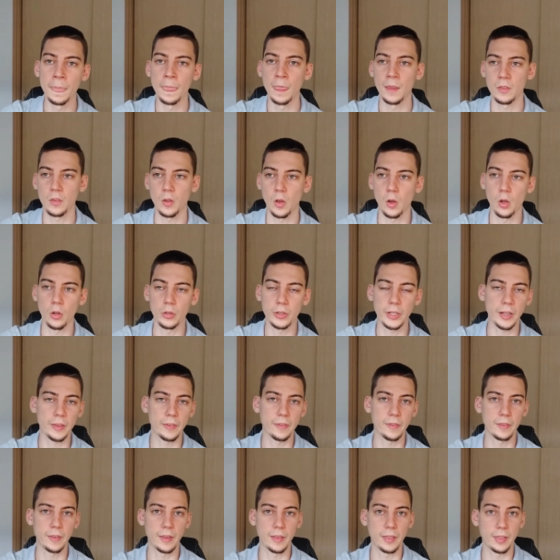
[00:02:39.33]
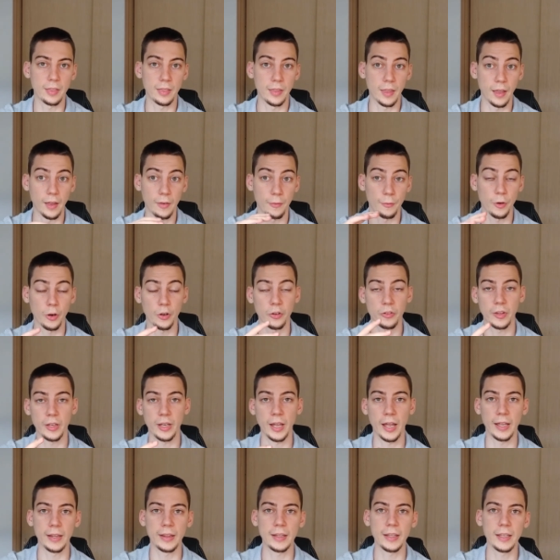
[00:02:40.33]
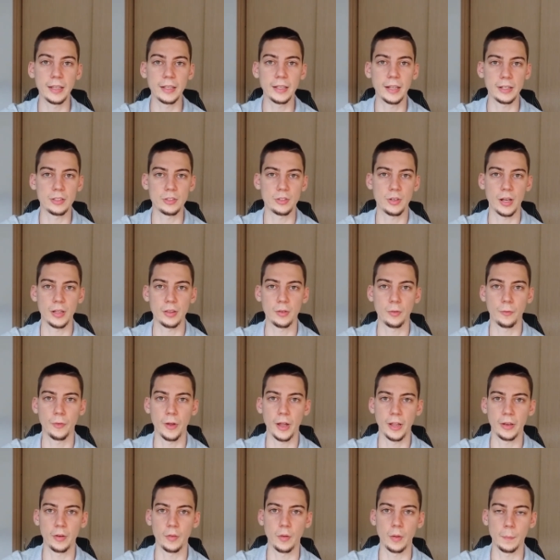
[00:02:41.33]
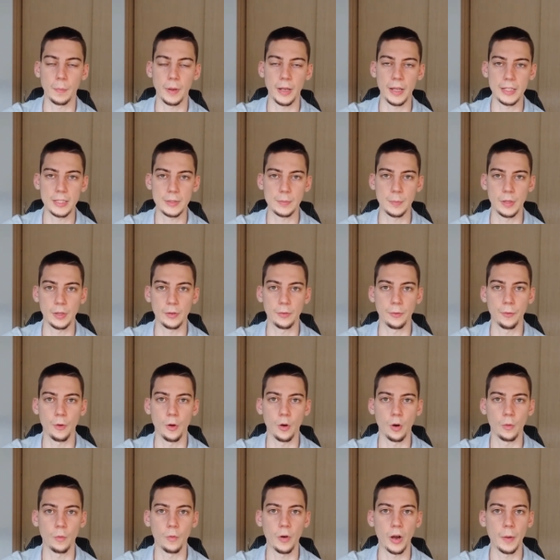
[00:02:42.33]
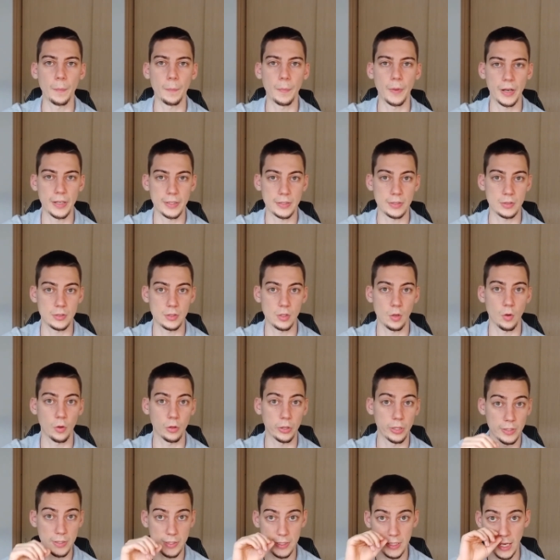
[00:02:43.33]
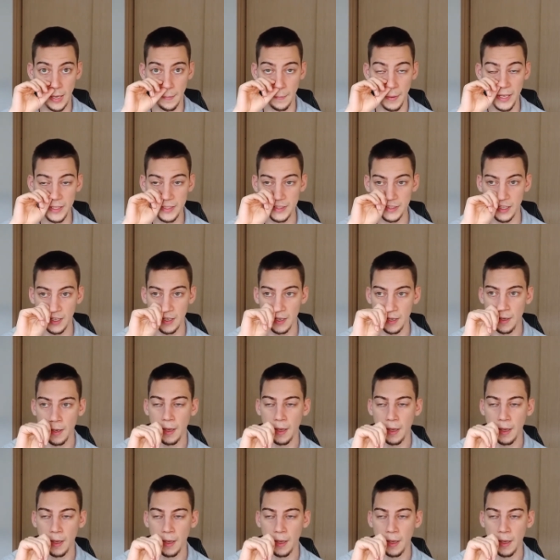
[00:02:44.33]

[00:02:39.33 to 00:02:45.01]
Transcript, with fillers: So that's the, the, first thing I did. I tried to find a replacement for WordPress, so the CMS.